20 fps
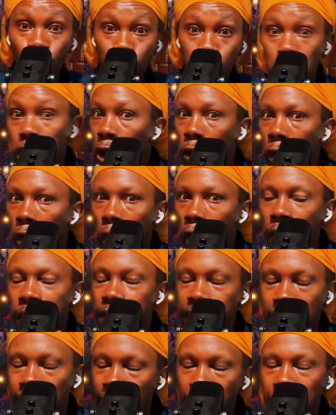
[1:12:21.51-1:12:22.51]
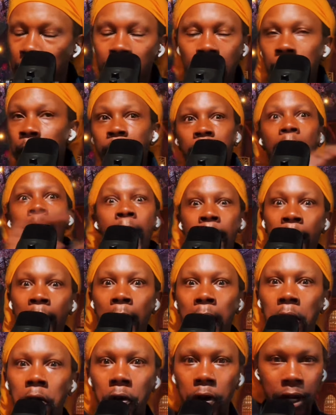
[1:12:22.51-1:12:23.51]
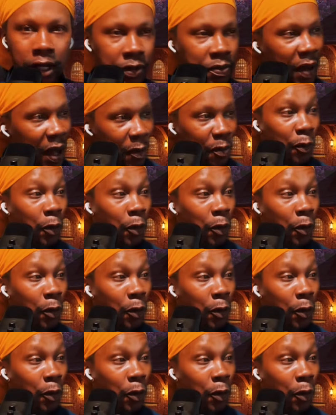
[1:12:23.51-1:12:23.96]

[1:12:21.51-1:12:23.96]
You know what I'm saying, man? But I digress, my